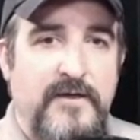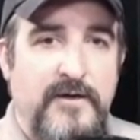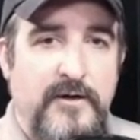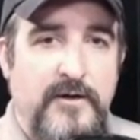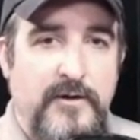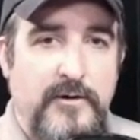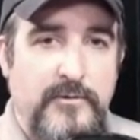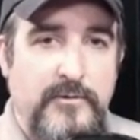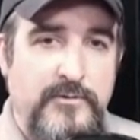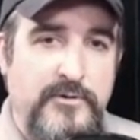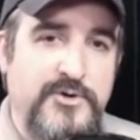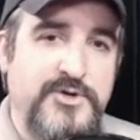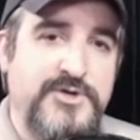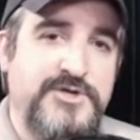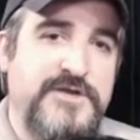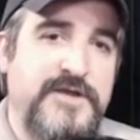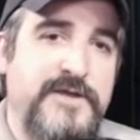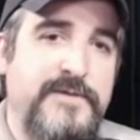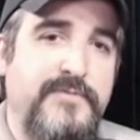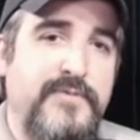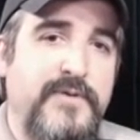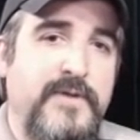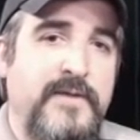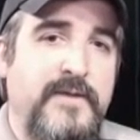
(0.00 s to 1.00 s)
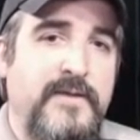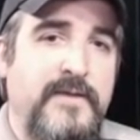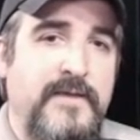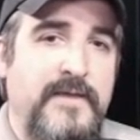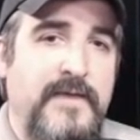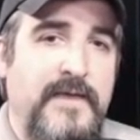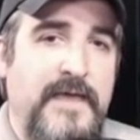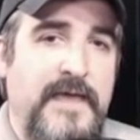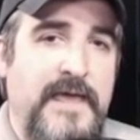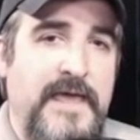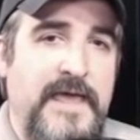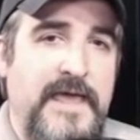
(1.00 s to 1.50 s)
ownership
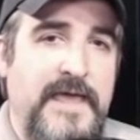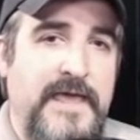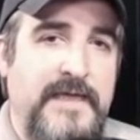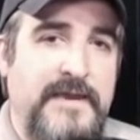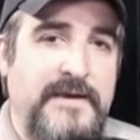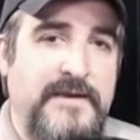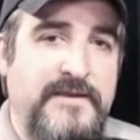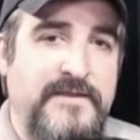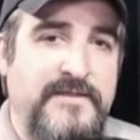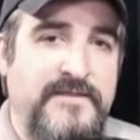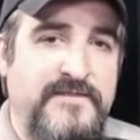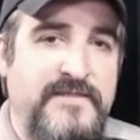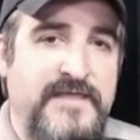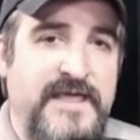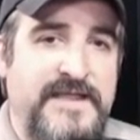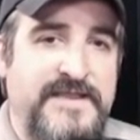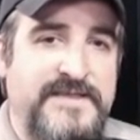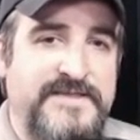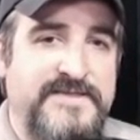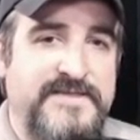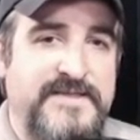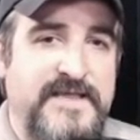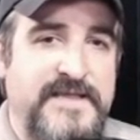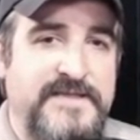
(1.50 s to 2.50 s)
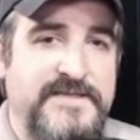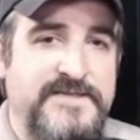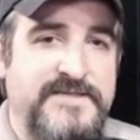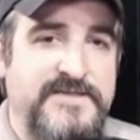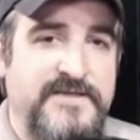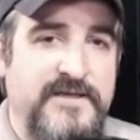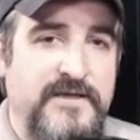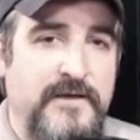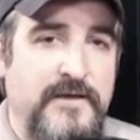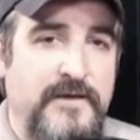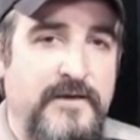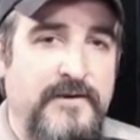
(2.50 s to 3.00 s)
and that sense
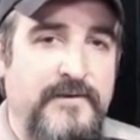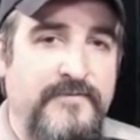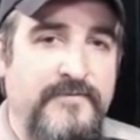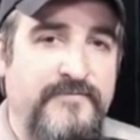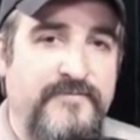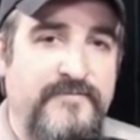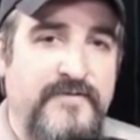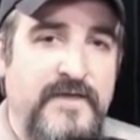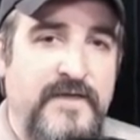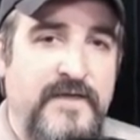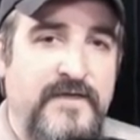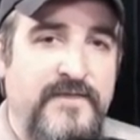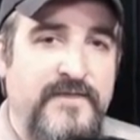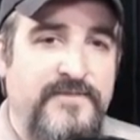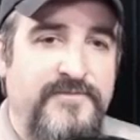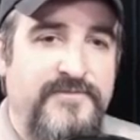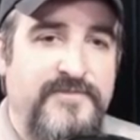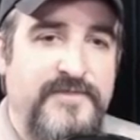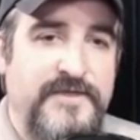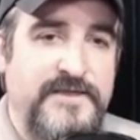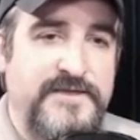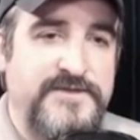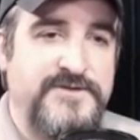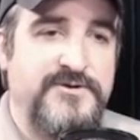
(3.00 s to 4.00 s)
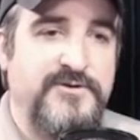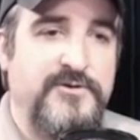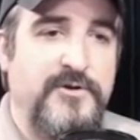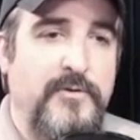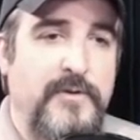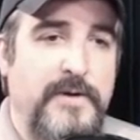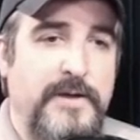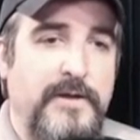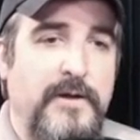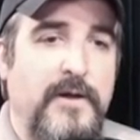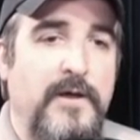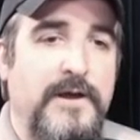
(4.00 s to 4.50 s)
of things are
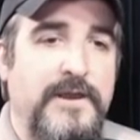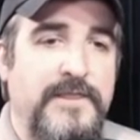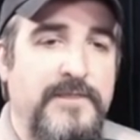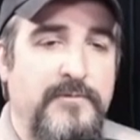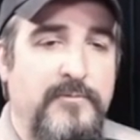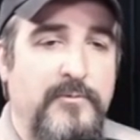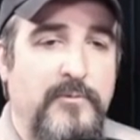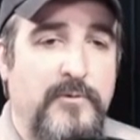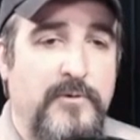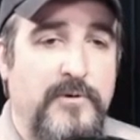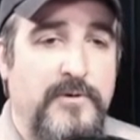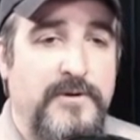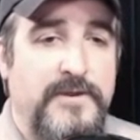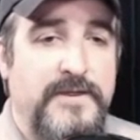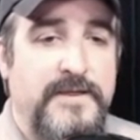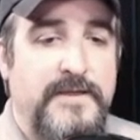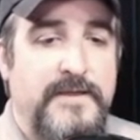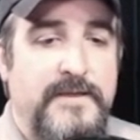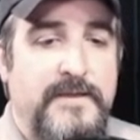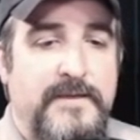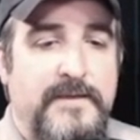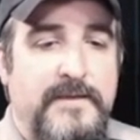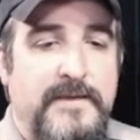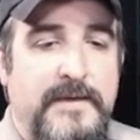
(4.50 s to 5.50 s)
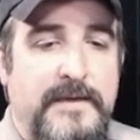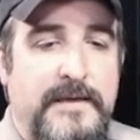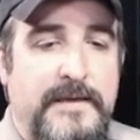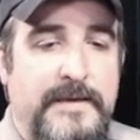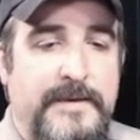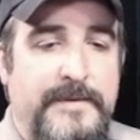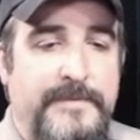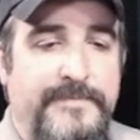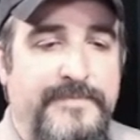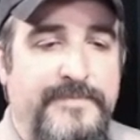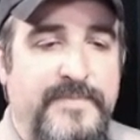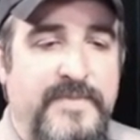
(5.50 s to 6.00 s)
going on in the world,
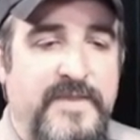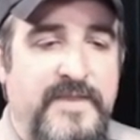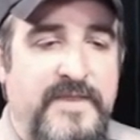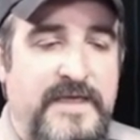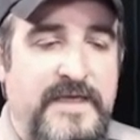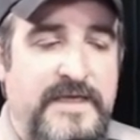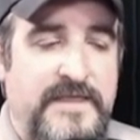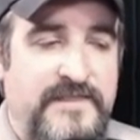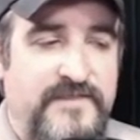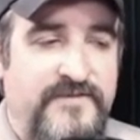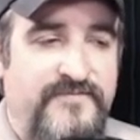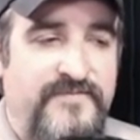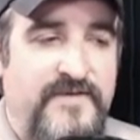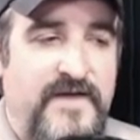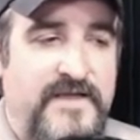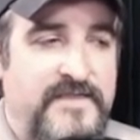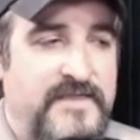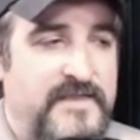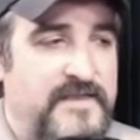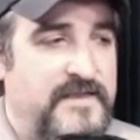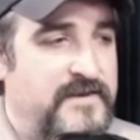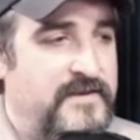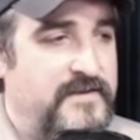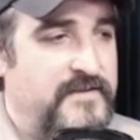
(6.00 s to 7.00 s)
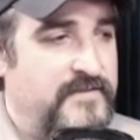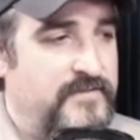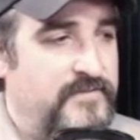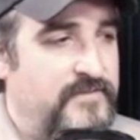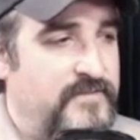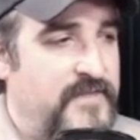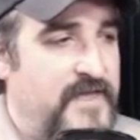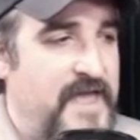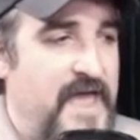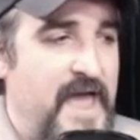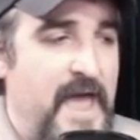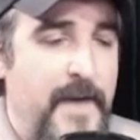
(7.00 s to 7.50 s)
and the fact that
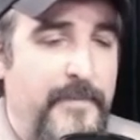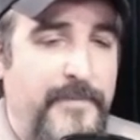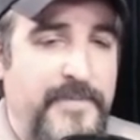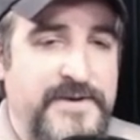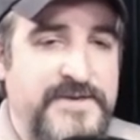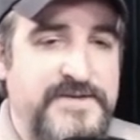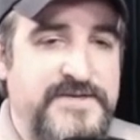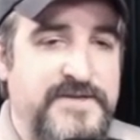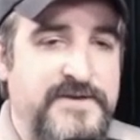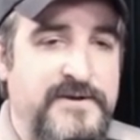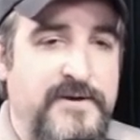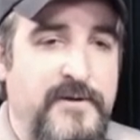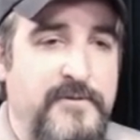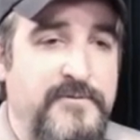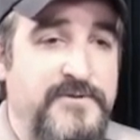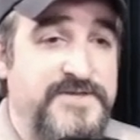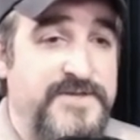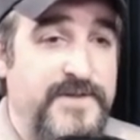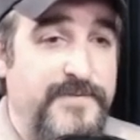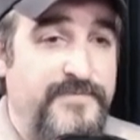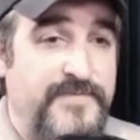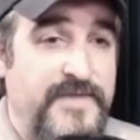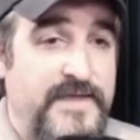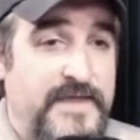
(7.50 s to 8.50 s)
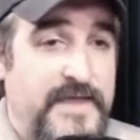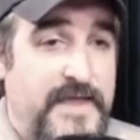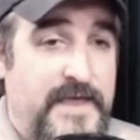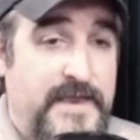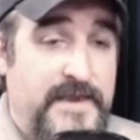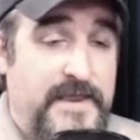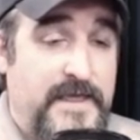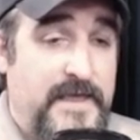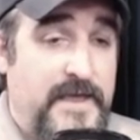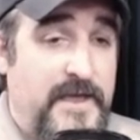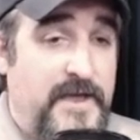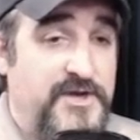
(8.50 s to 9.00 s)
they happen to know something
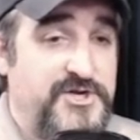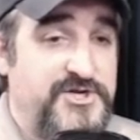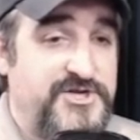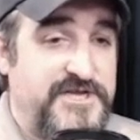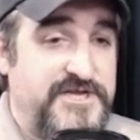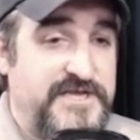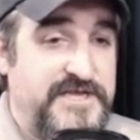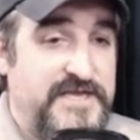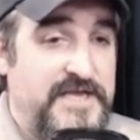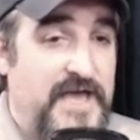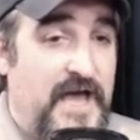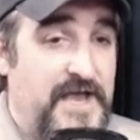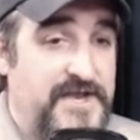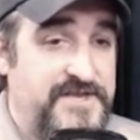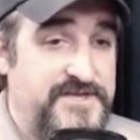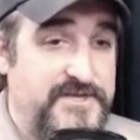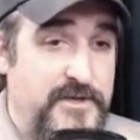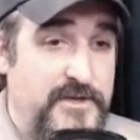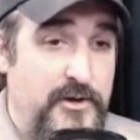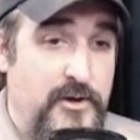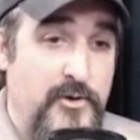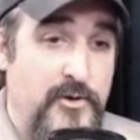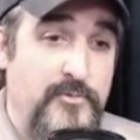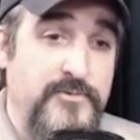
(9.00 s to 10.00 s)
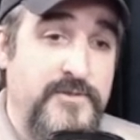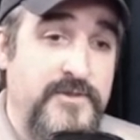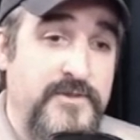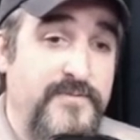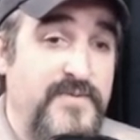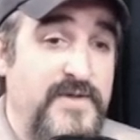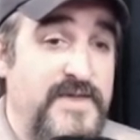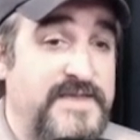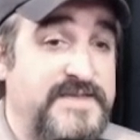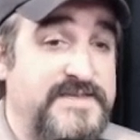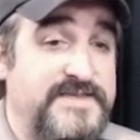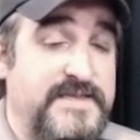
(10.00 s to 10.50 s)
and they actually got to own the
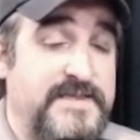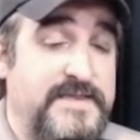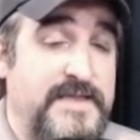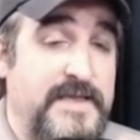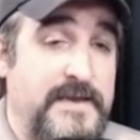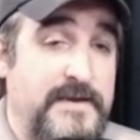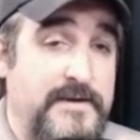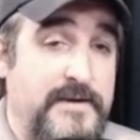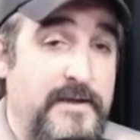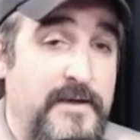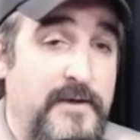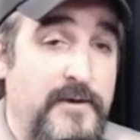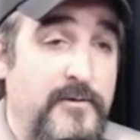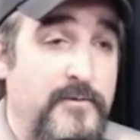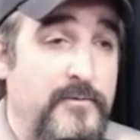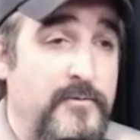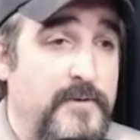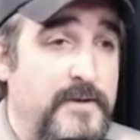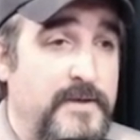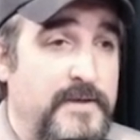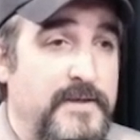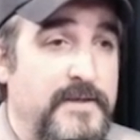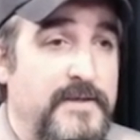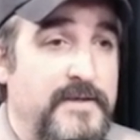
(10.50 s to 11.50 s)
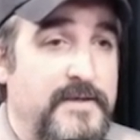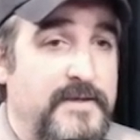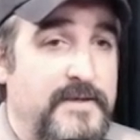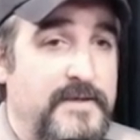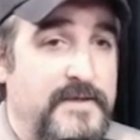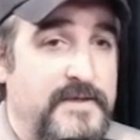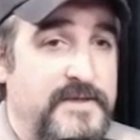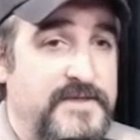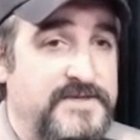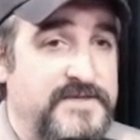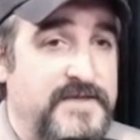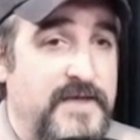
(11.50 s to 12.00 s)
piece that they know
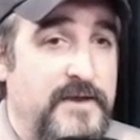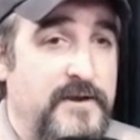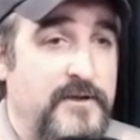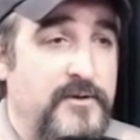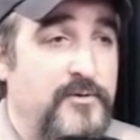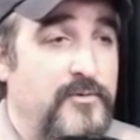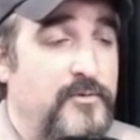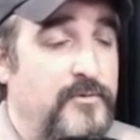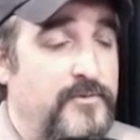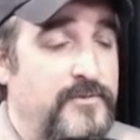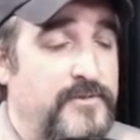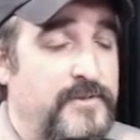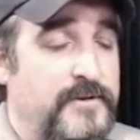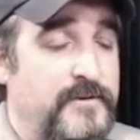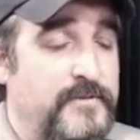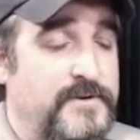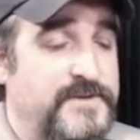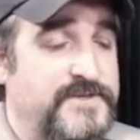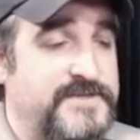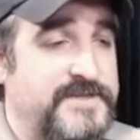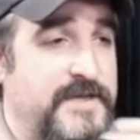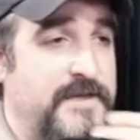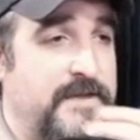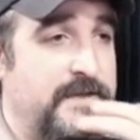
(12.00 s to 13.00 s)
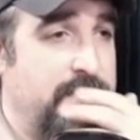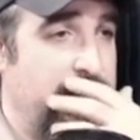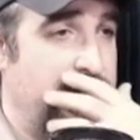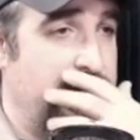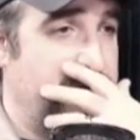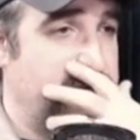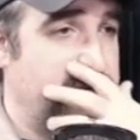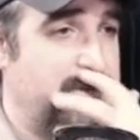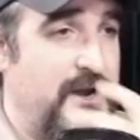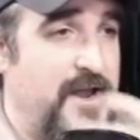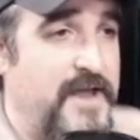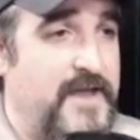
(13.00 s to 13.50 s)
is kind of cool. There was a
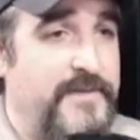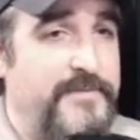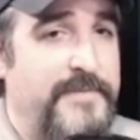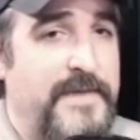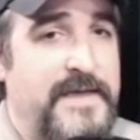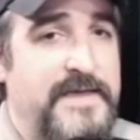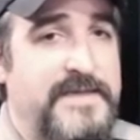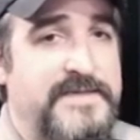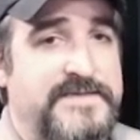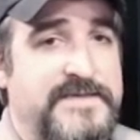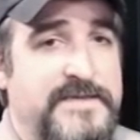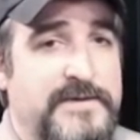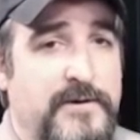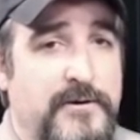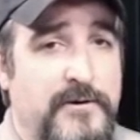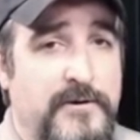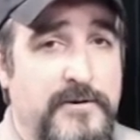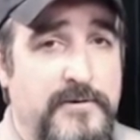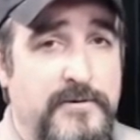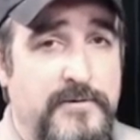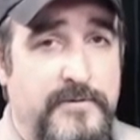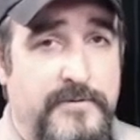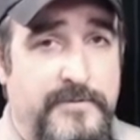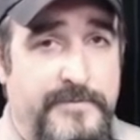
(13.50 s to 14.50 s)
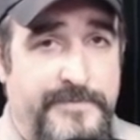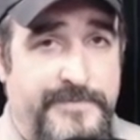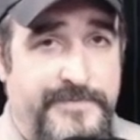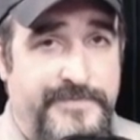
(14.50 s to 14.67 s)
Dragon magazine article